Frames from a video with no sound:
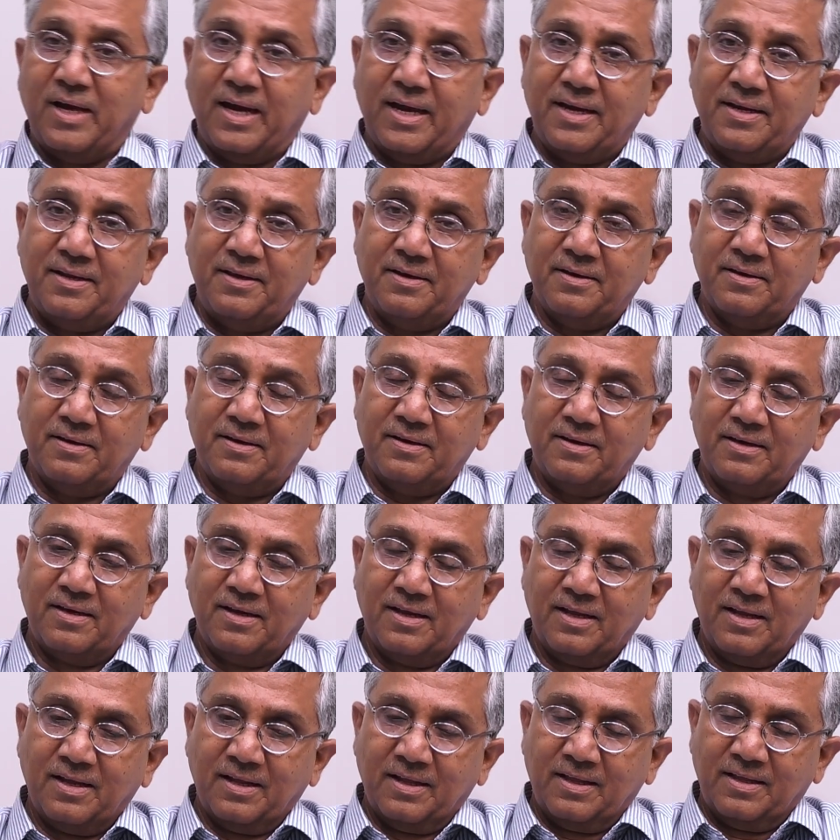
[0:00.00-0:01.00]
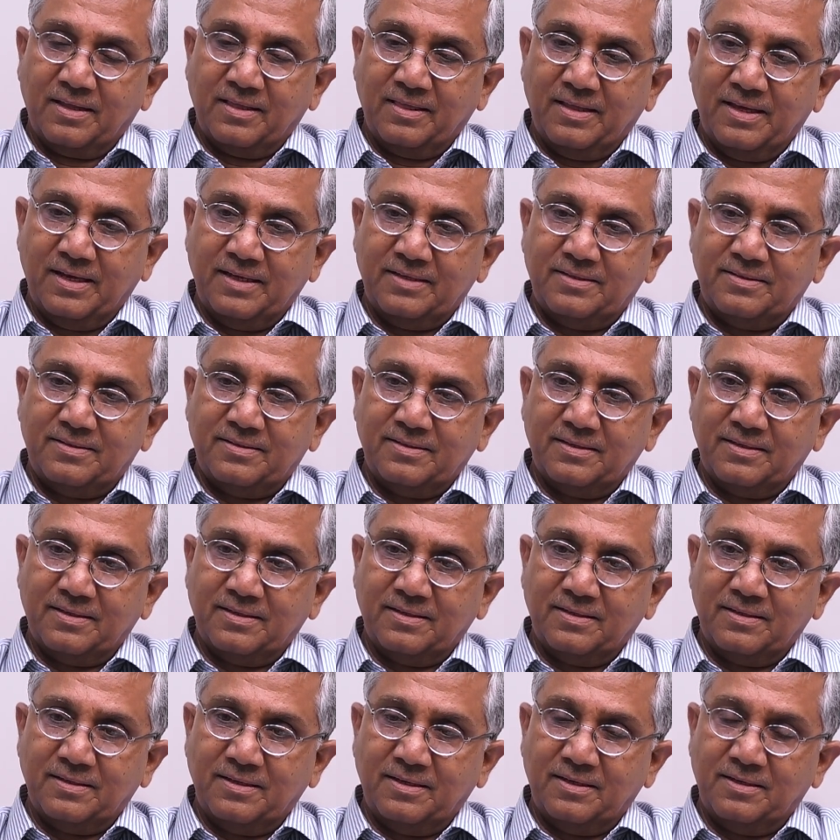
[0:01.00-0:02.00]
add here that
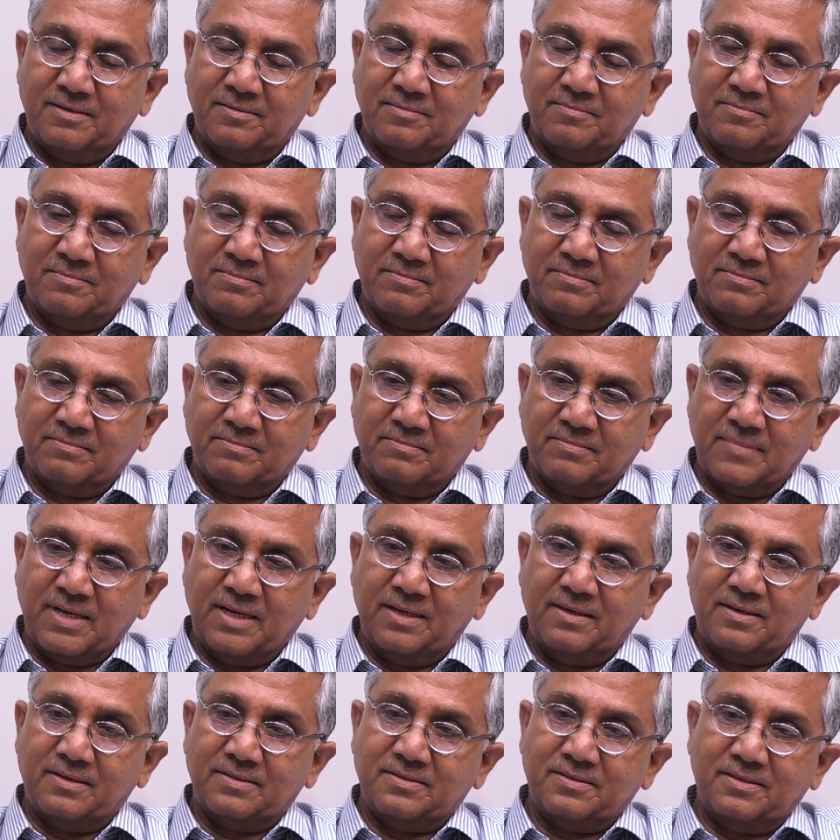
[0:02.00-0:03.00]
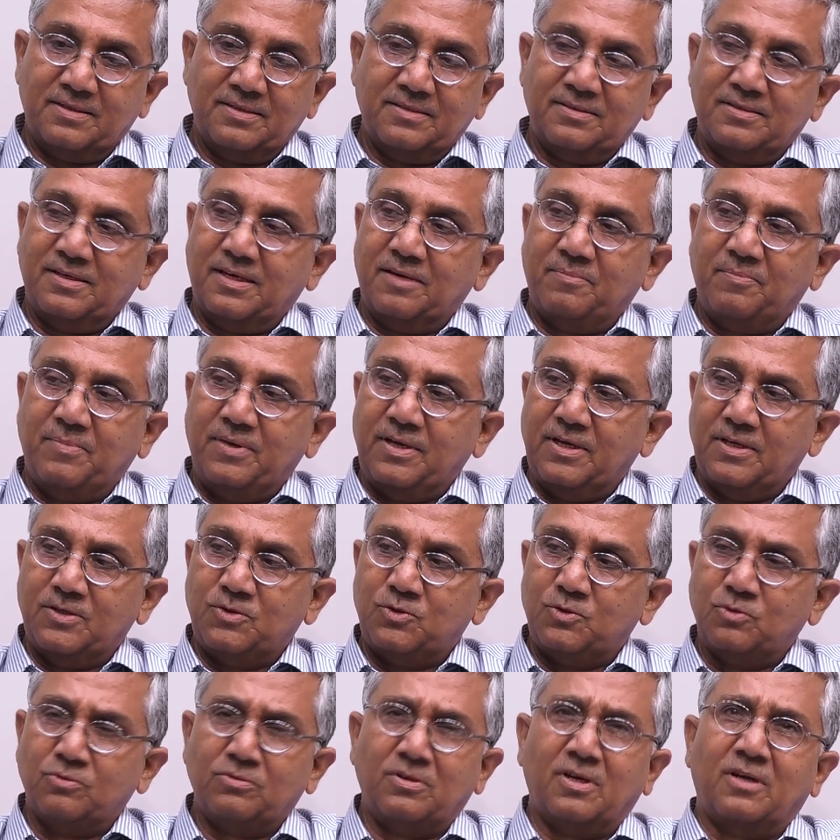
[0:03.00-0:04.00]
in my residence at
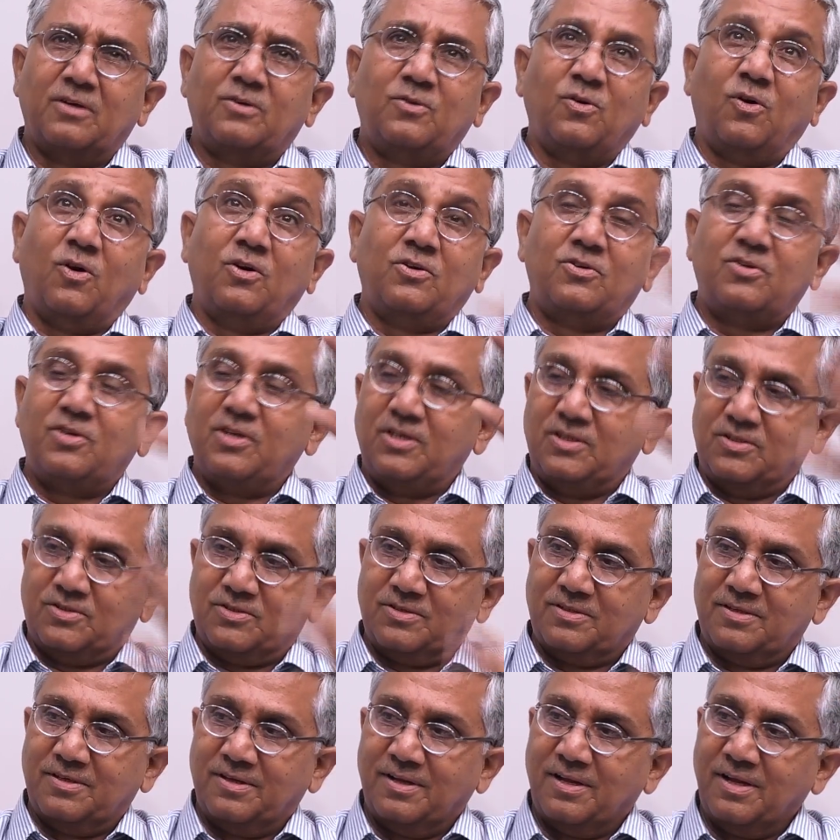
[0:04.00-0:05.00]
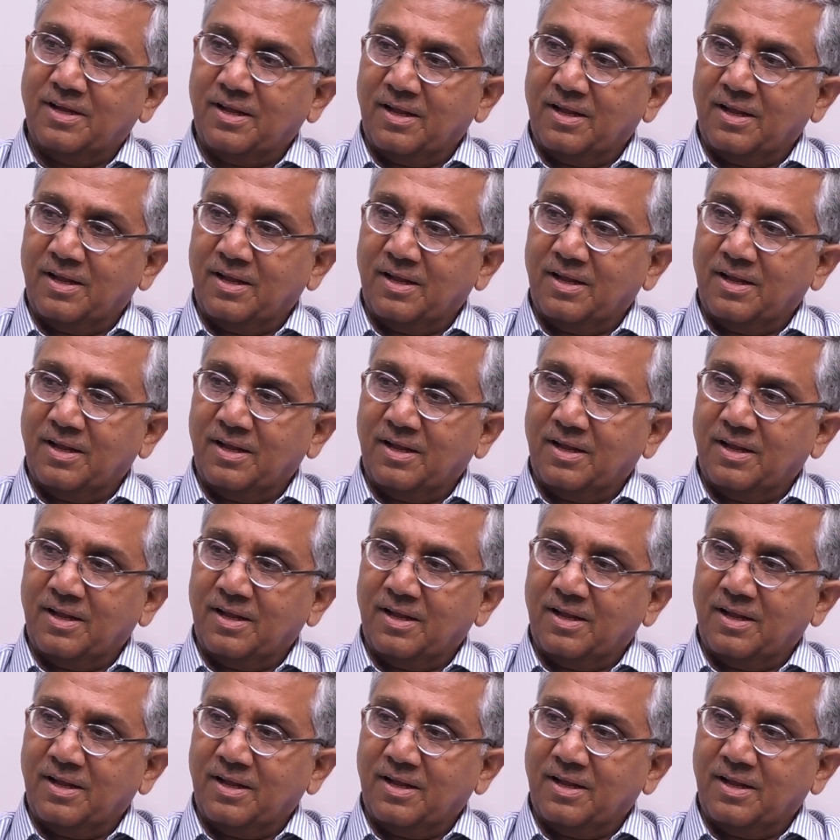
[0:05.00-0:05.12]
BHU, there are tall trees.